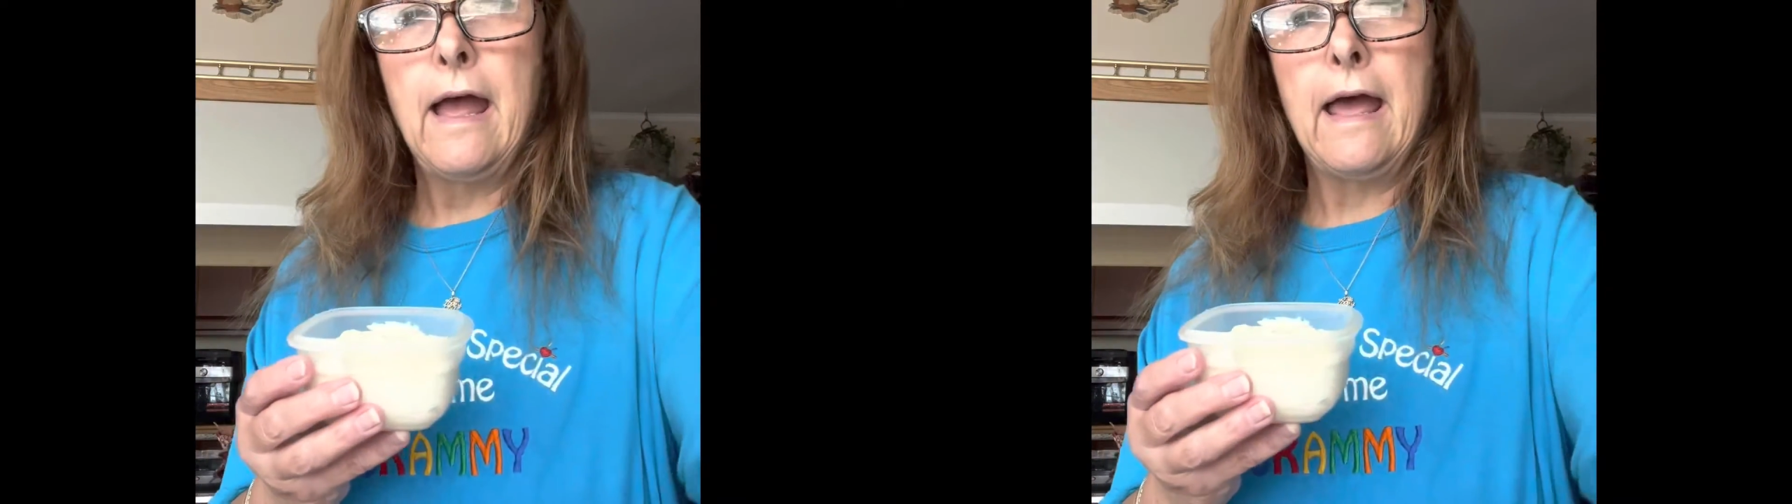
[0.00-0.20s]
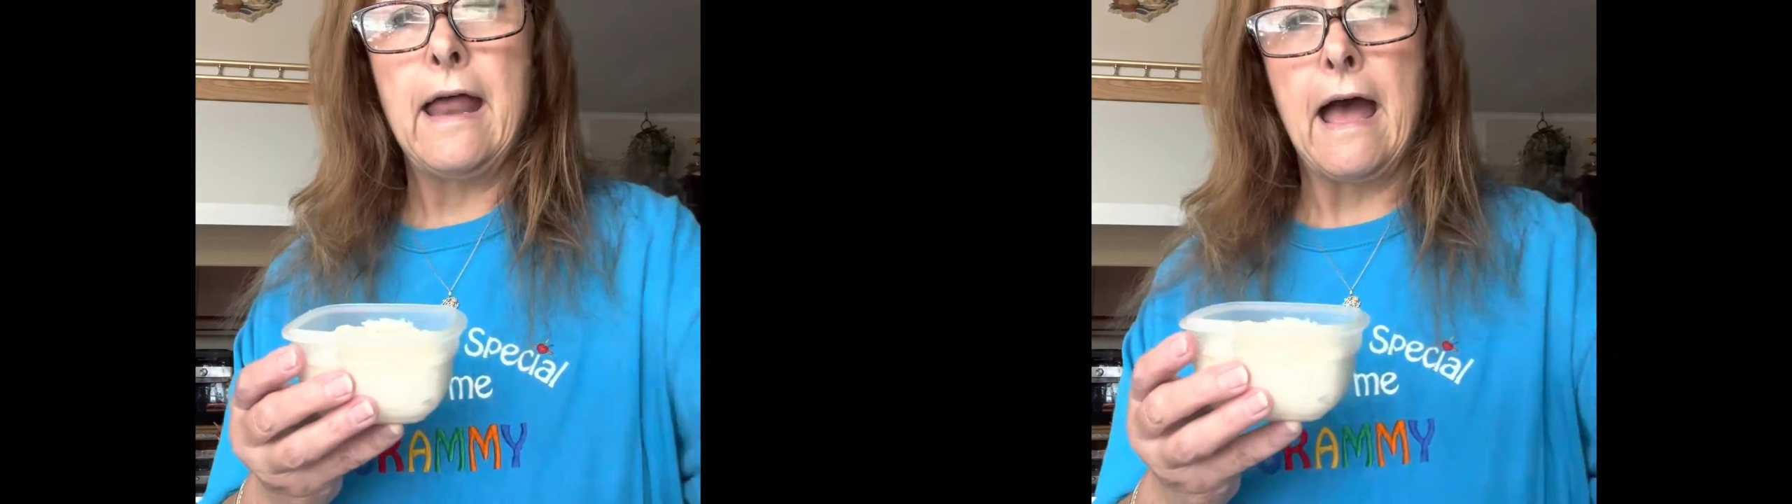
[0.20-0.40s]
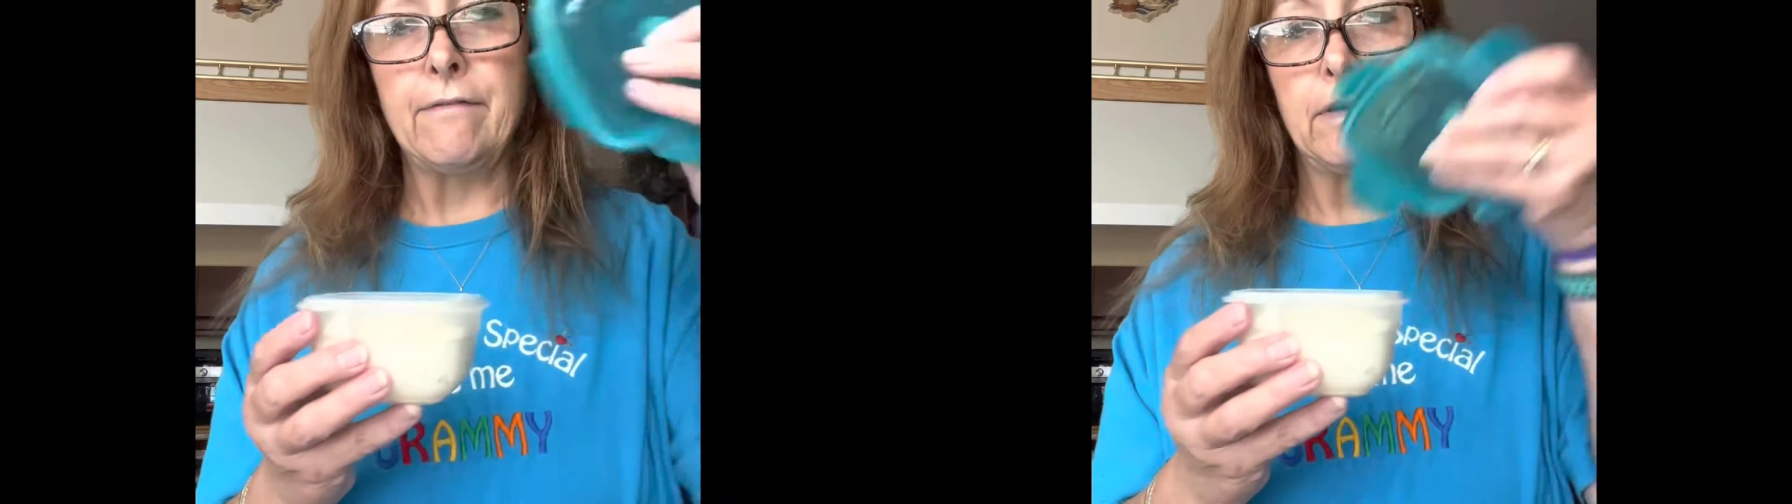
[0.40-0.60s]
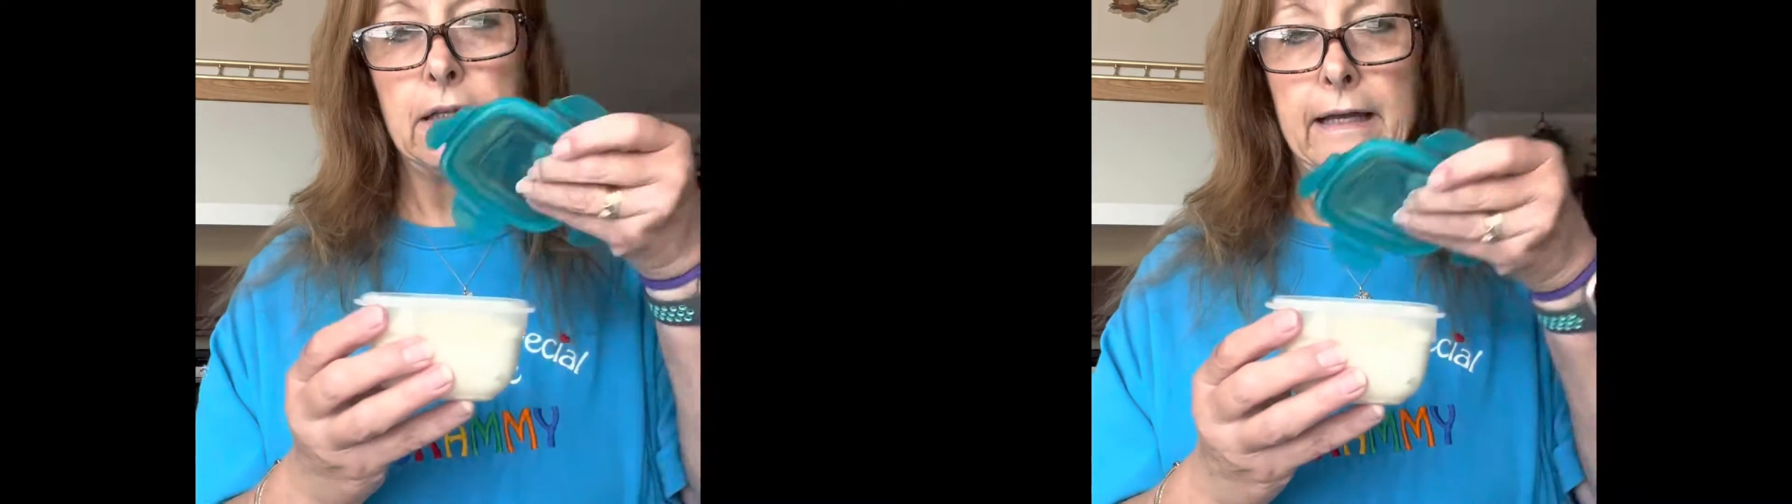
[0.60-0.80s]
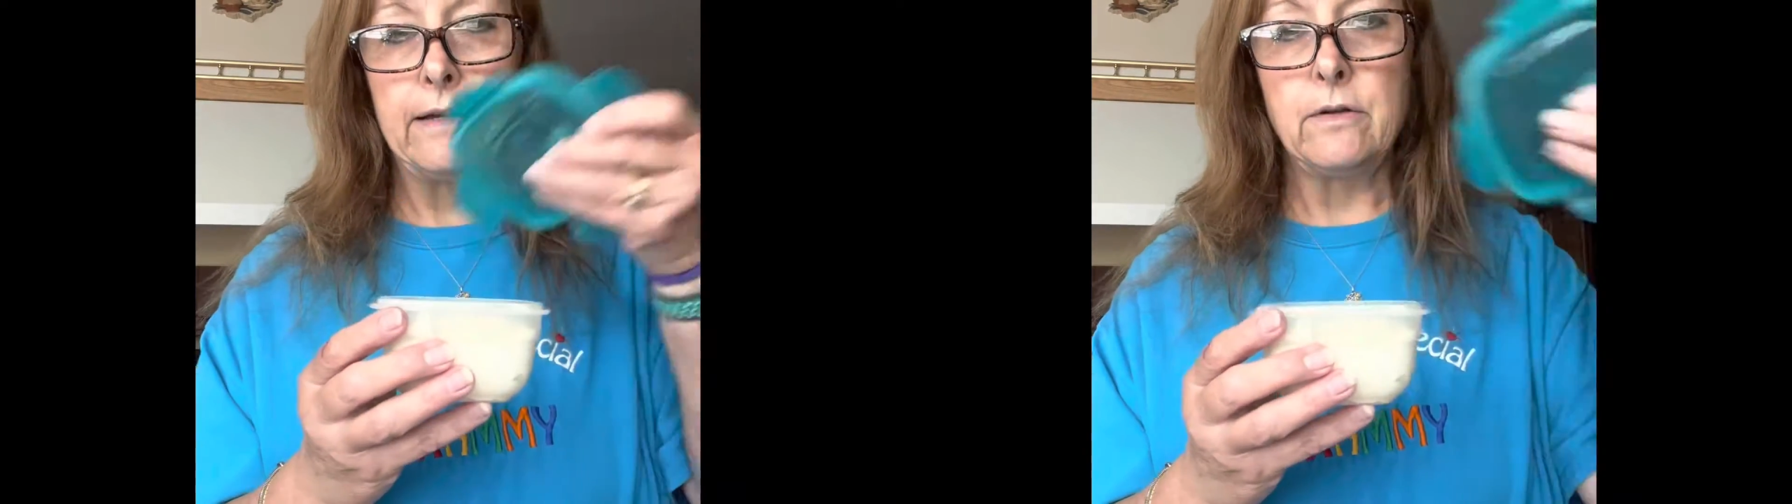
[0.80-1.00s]
and have a
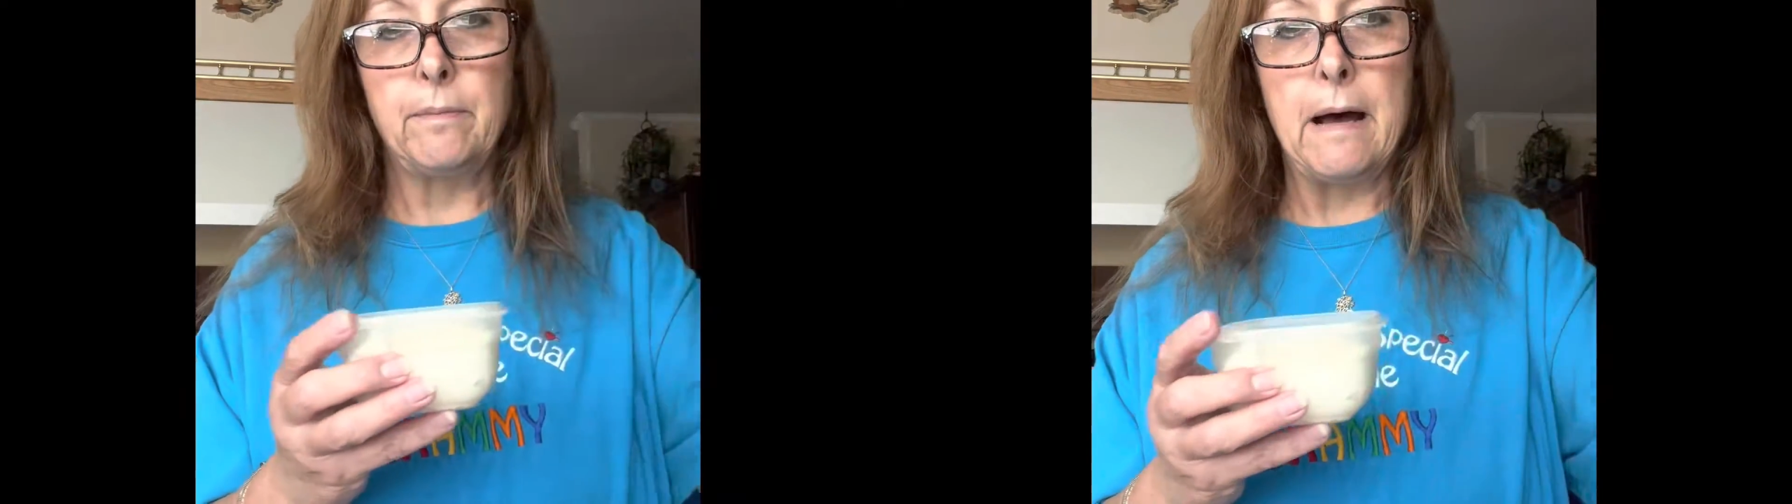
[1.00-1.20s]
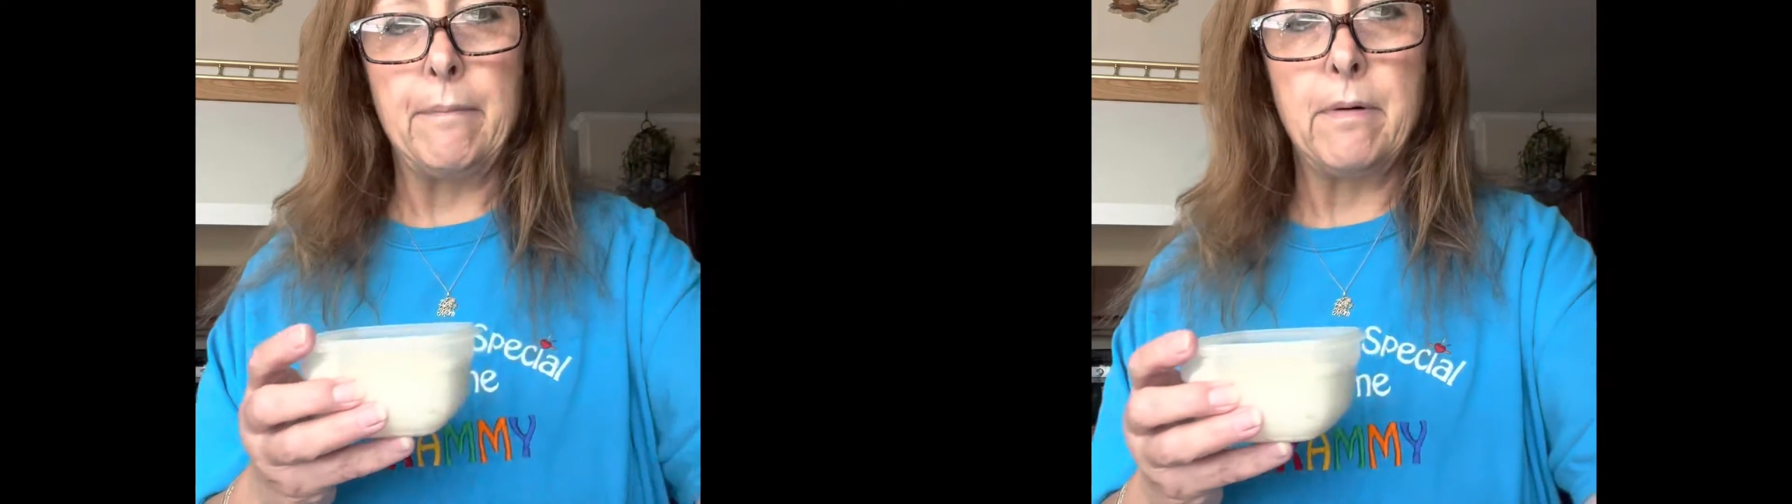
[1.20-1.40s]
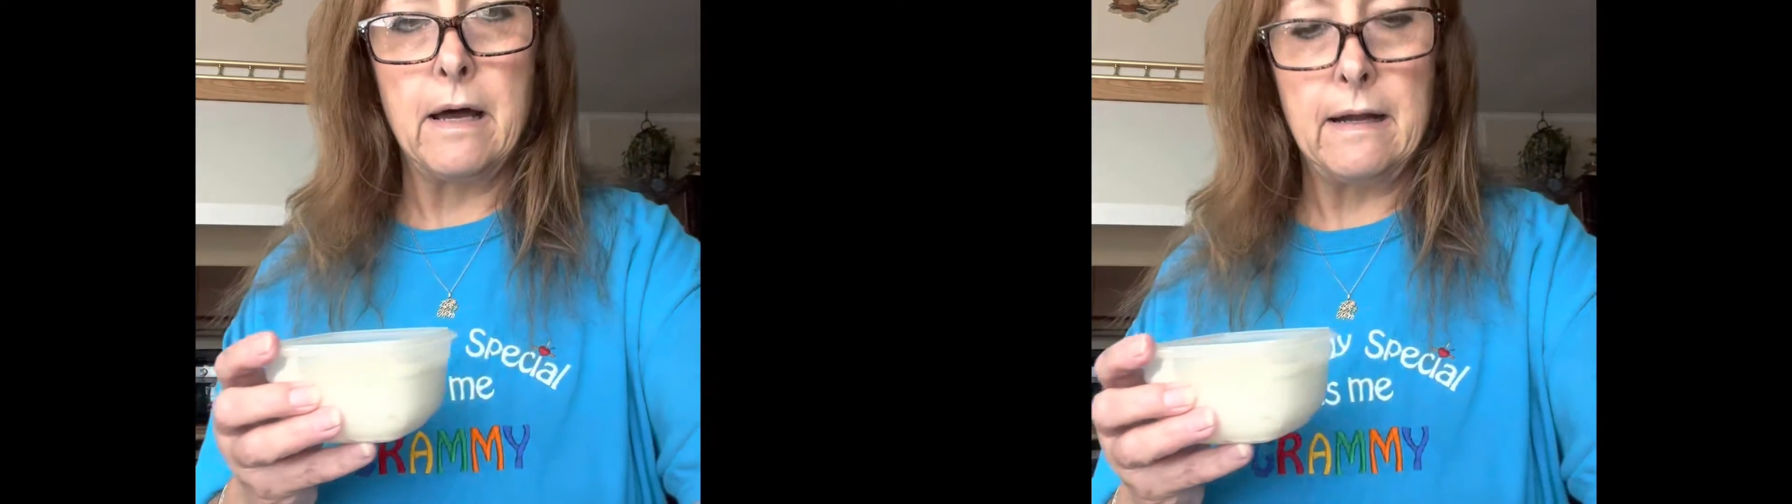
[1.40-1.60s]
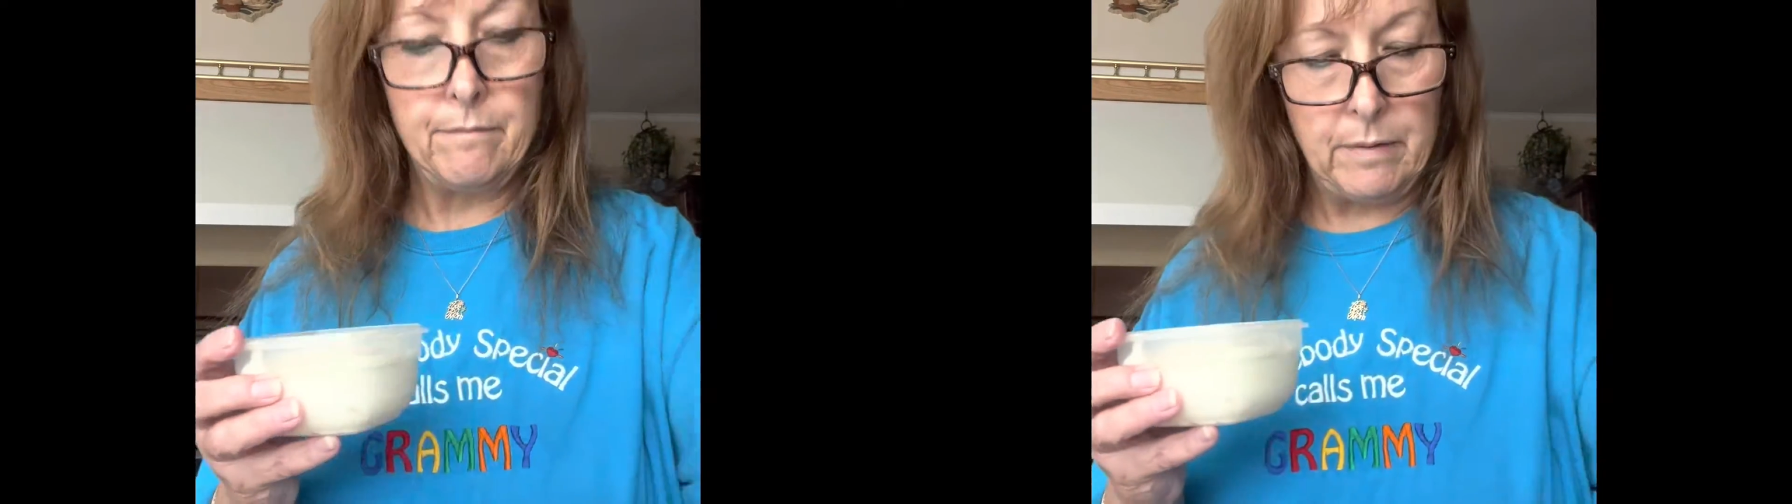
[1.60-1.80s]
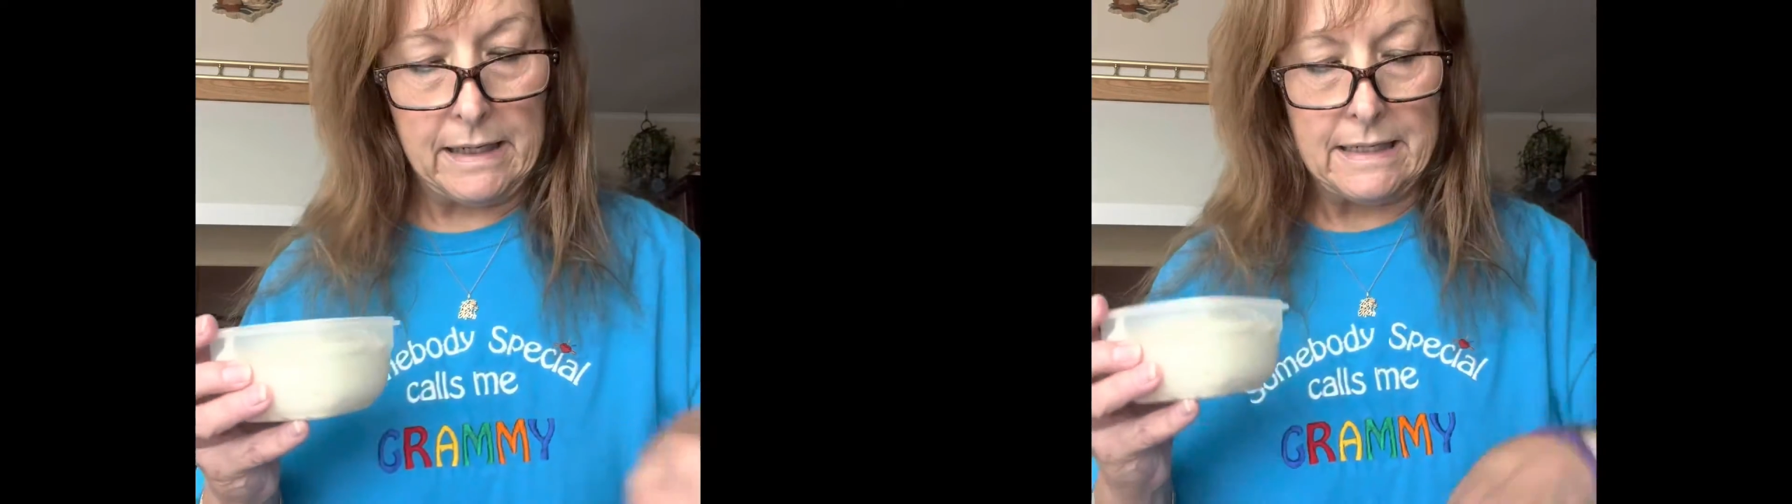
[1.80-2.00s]
lid to pop on it
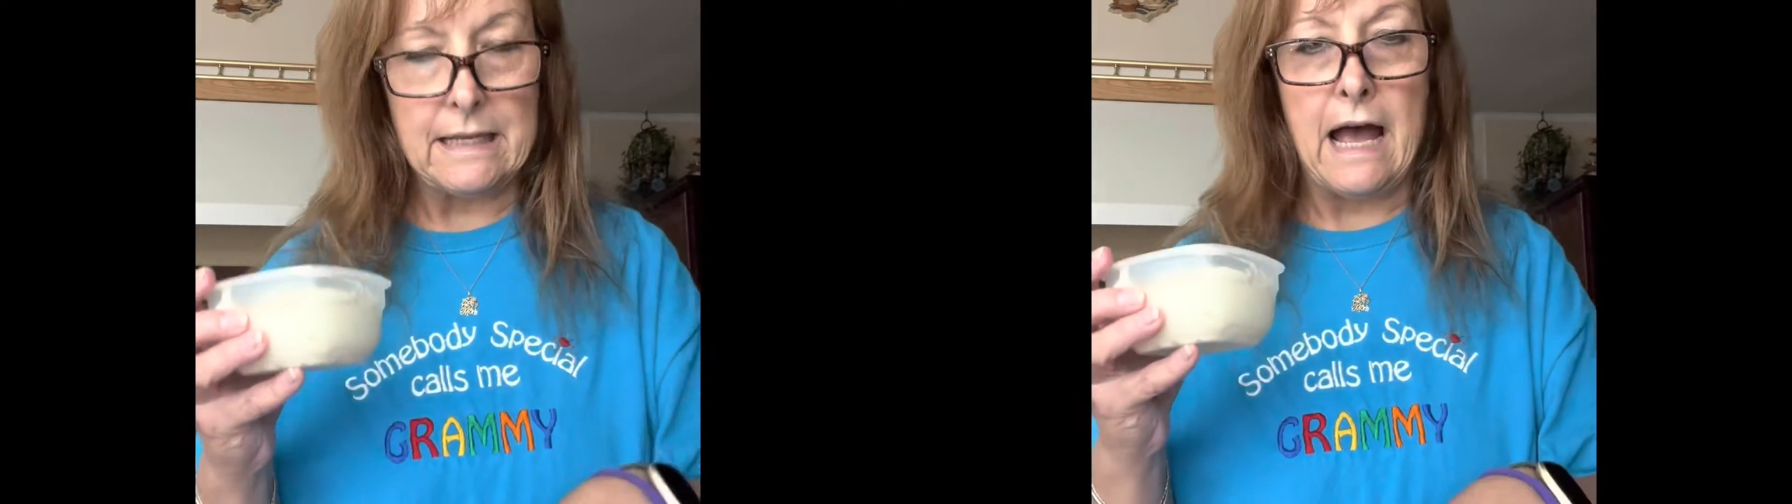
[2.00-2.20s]
because